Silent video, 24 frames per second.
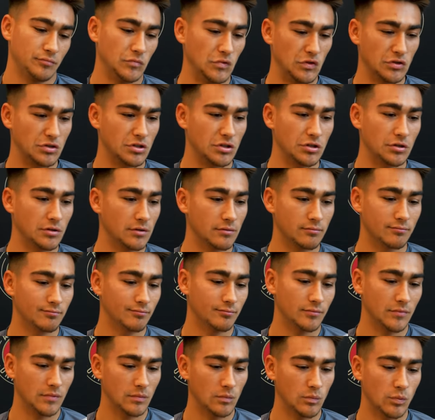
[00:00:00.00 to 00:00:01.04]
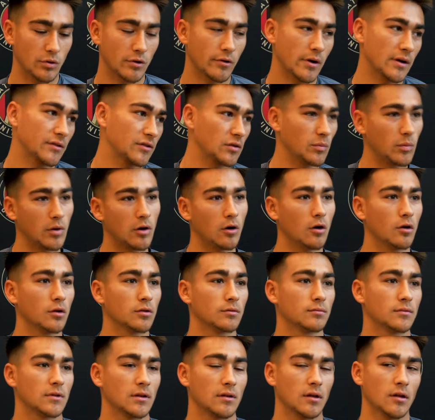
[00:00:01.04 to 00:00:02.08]
just couldn't progress the ball
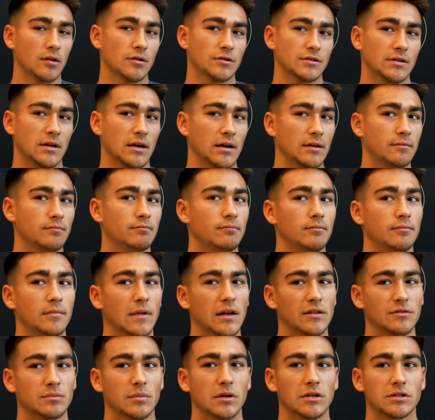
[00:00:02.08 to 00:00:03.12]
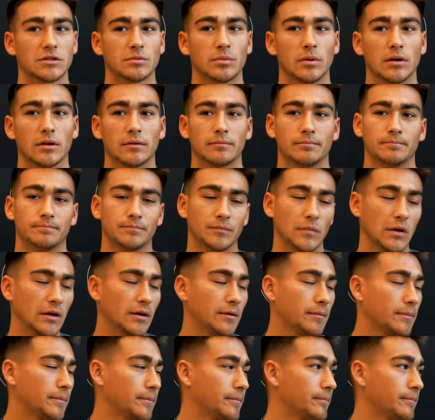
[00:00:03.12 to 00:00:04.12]
to right. the other side as much, but yeah.